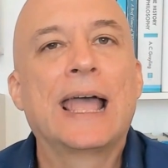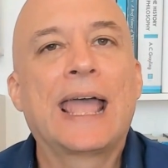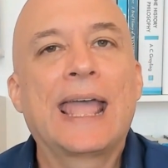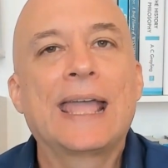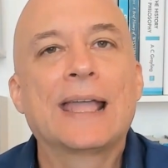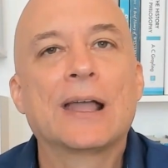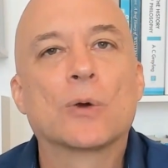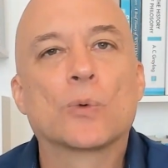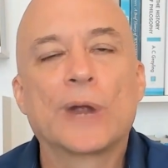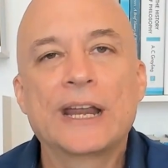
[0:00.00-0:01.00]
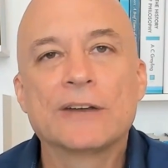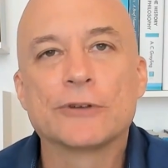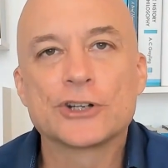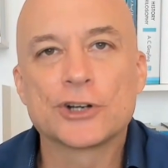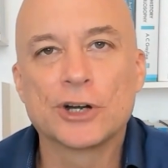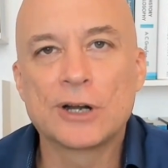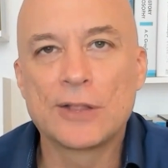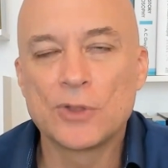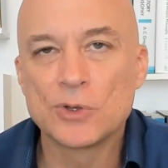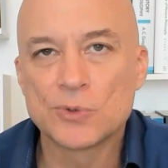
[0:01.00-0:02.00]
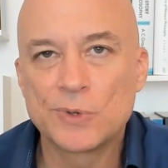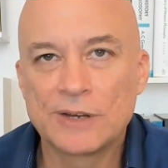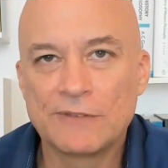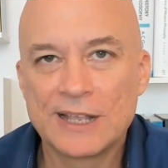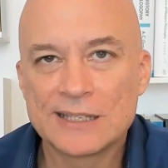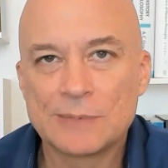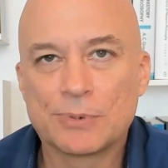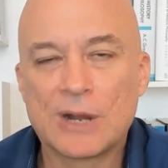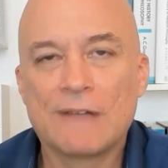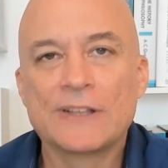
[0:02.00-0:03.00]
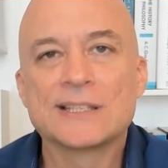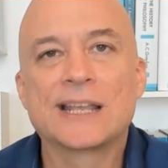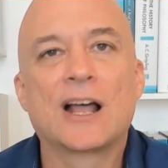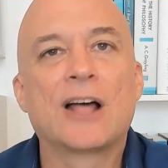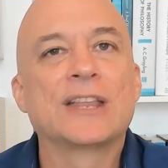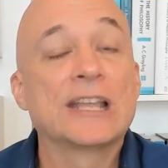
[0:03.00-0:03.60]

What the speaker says: a rate of return on those reinvested profits and on